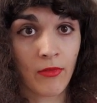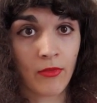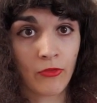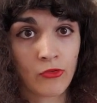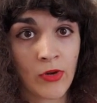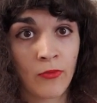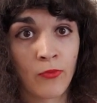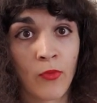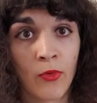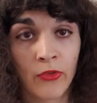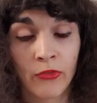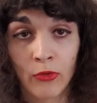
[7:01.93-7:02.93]

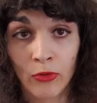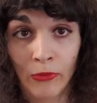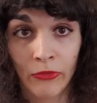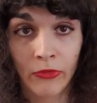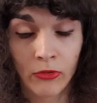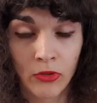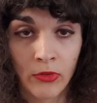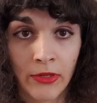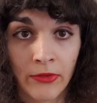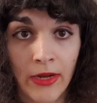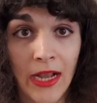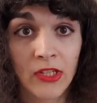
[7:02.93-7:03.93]
straightforward social
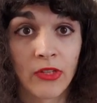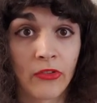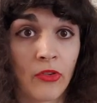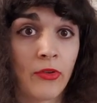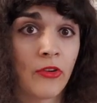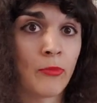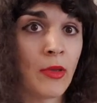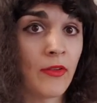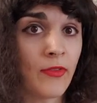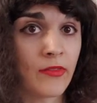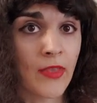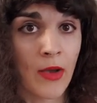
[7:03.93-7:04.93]
interaction. So there is
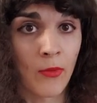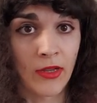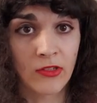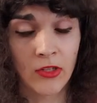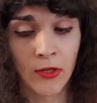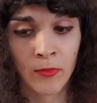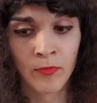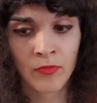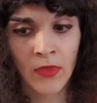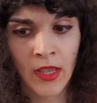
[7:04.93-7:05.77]
benefits that way too.